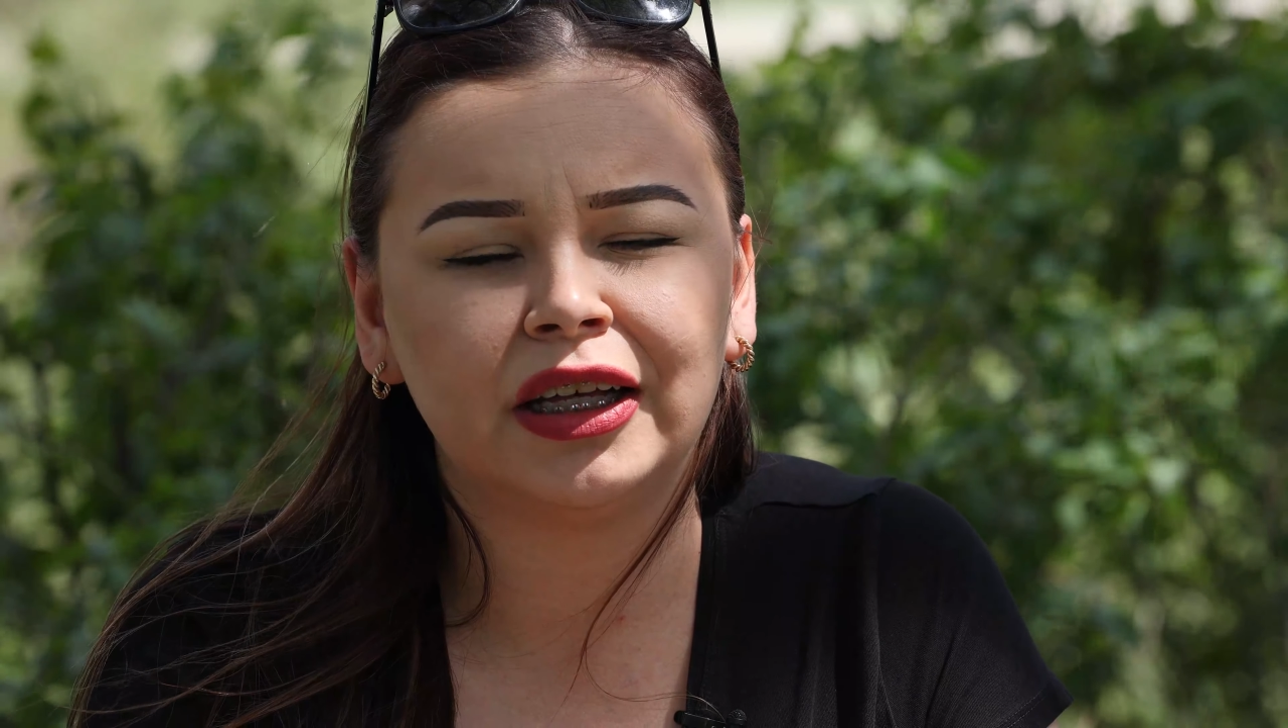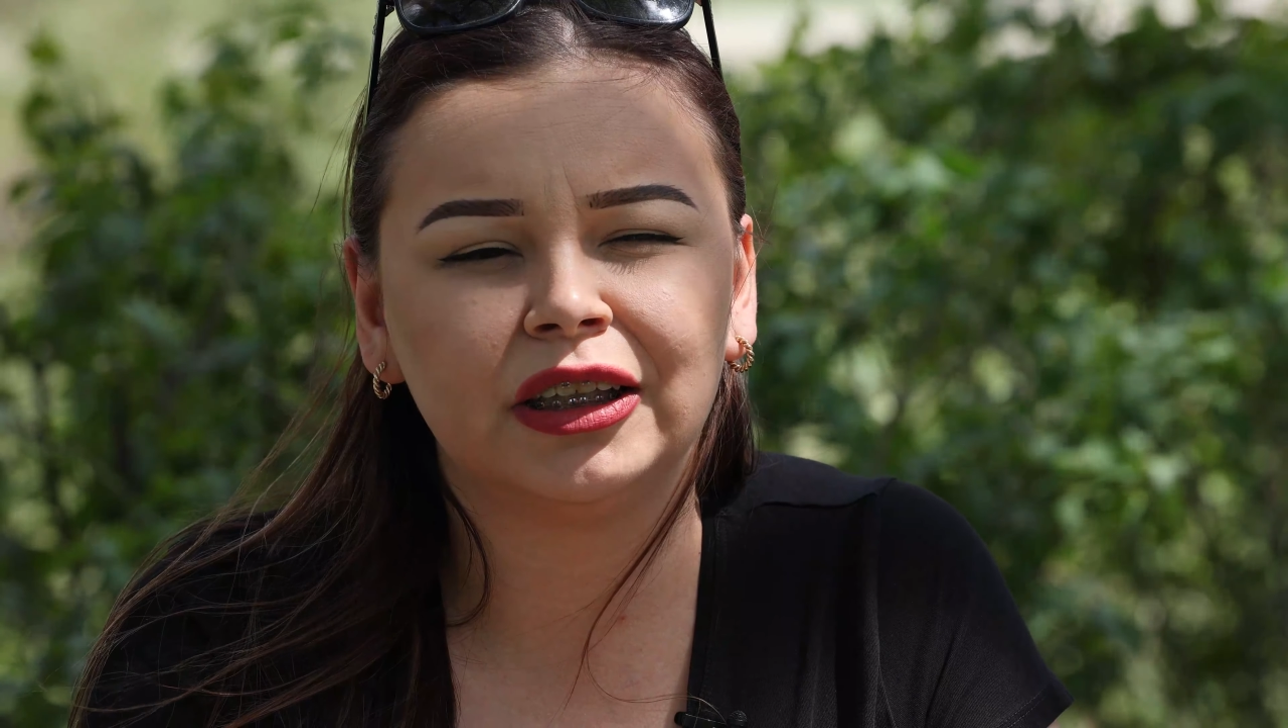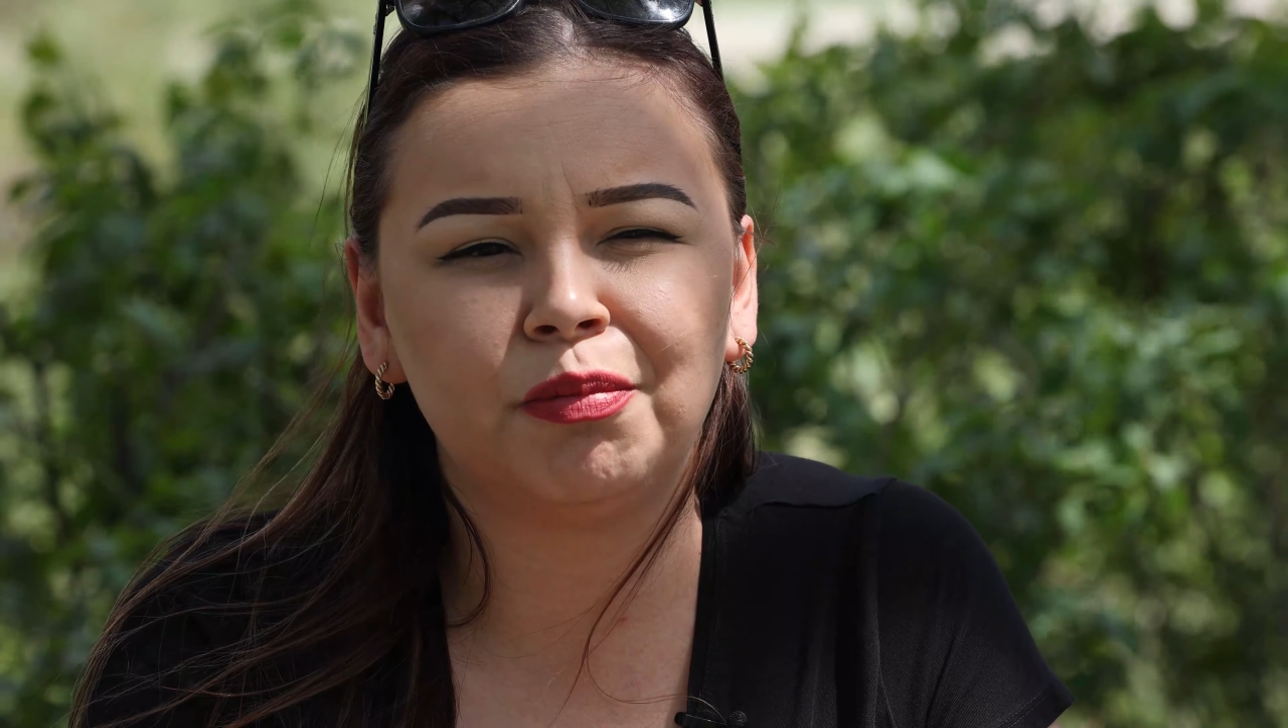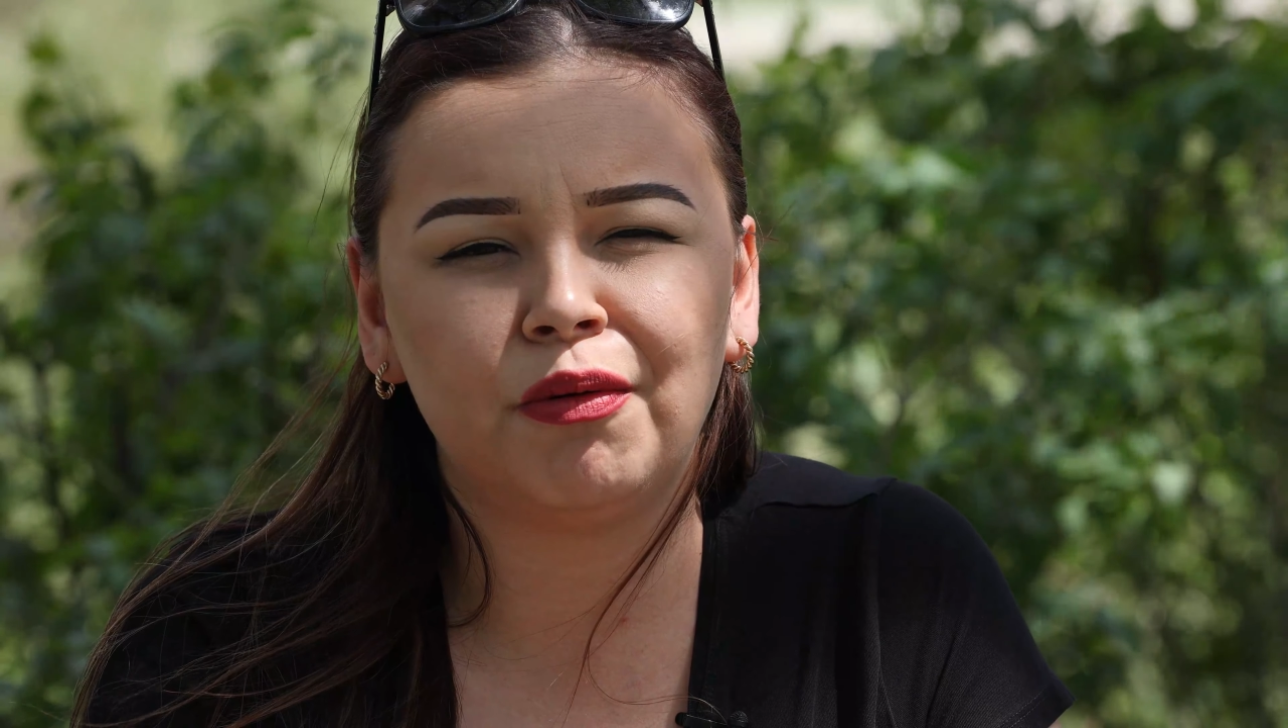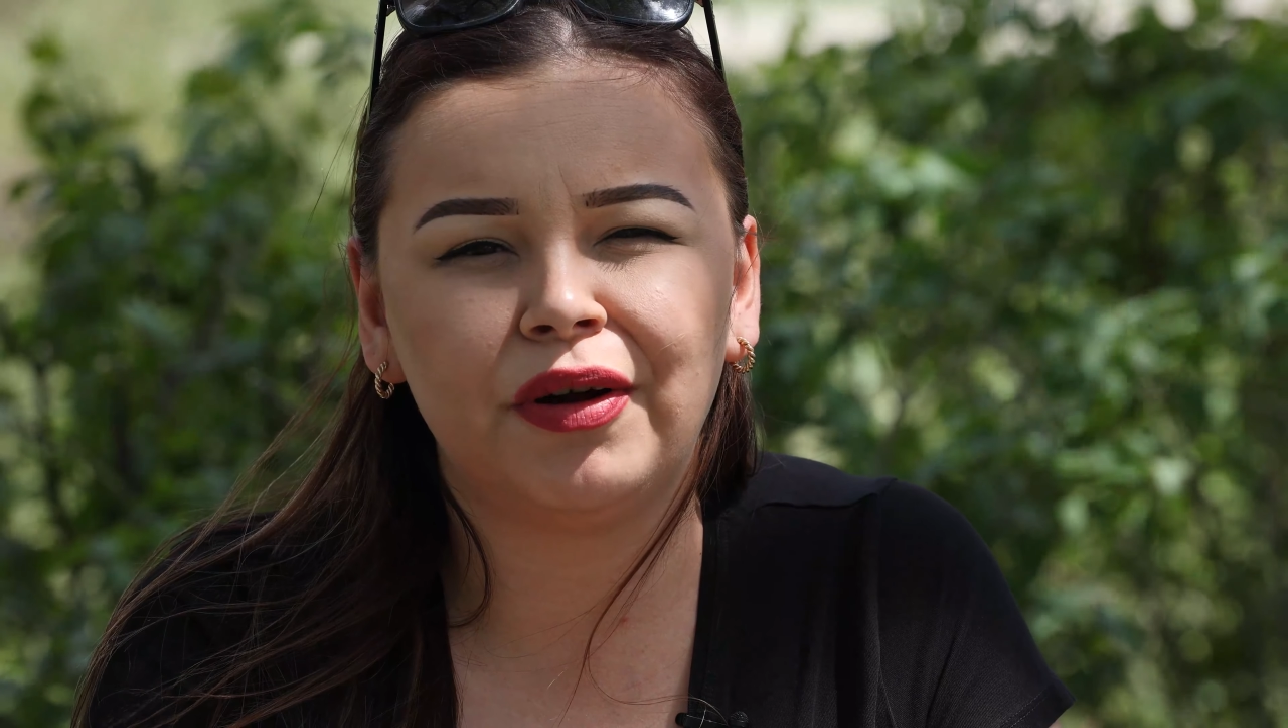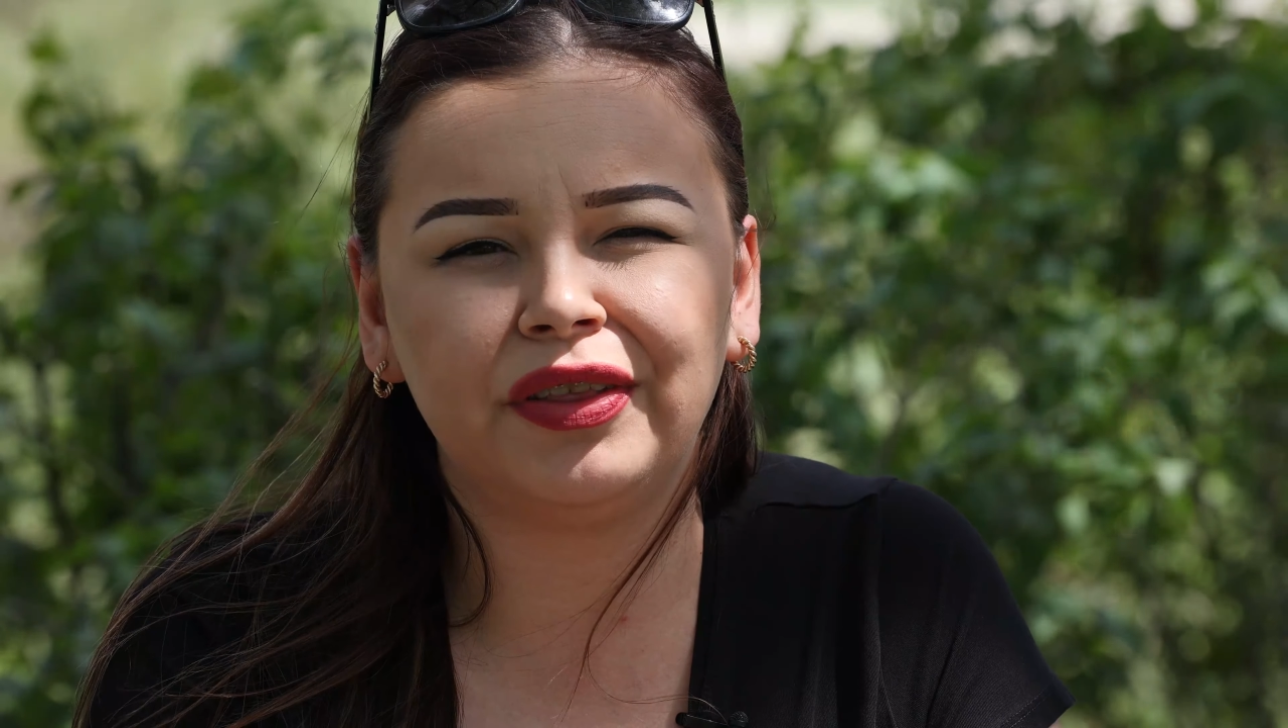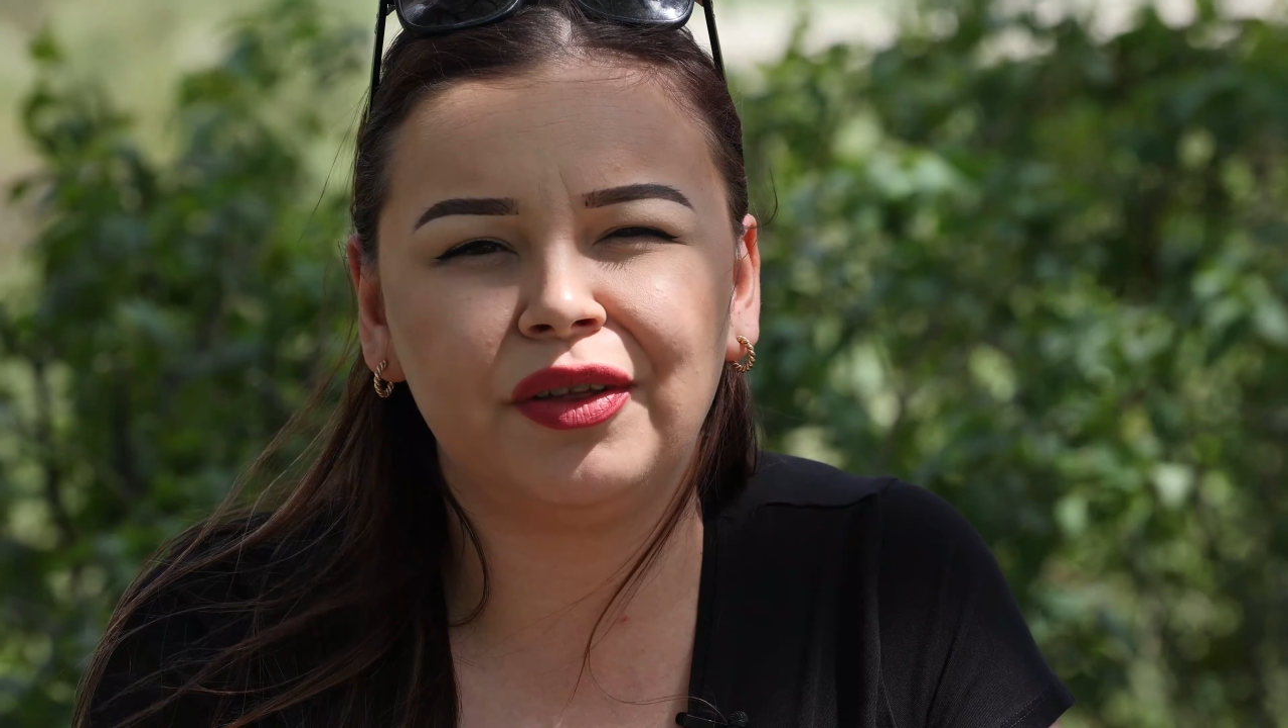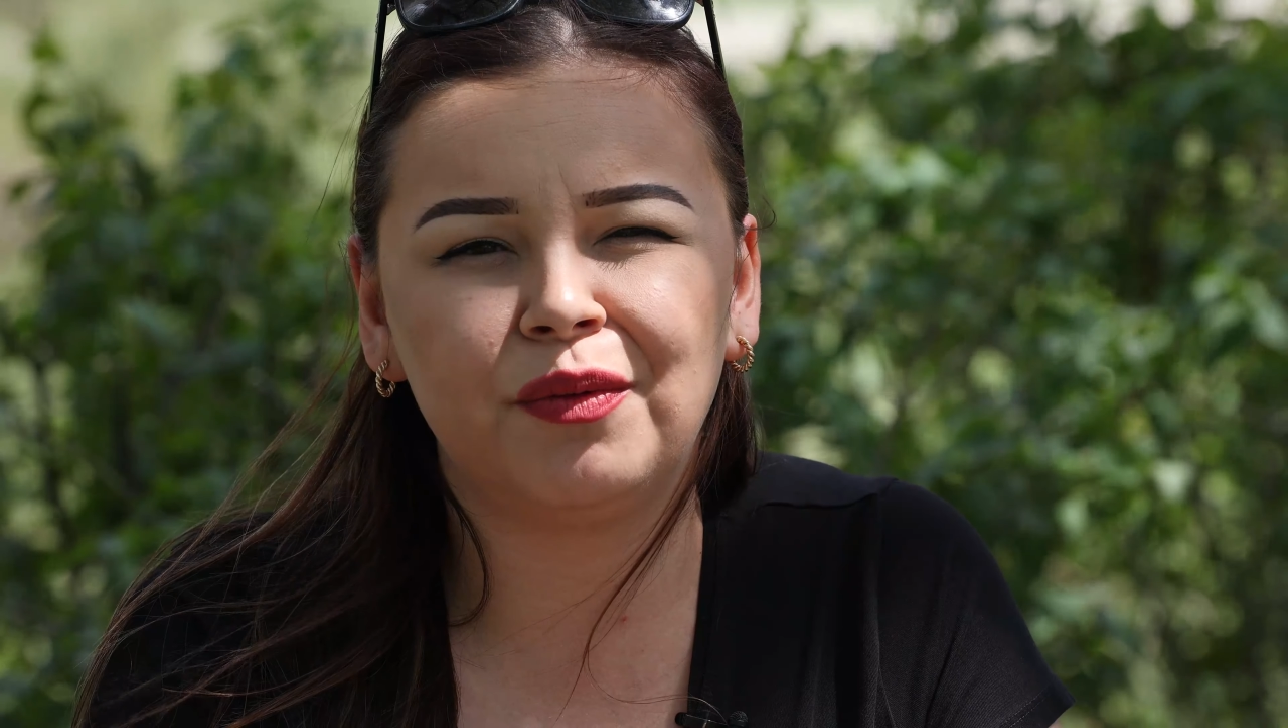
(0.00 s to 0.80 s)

support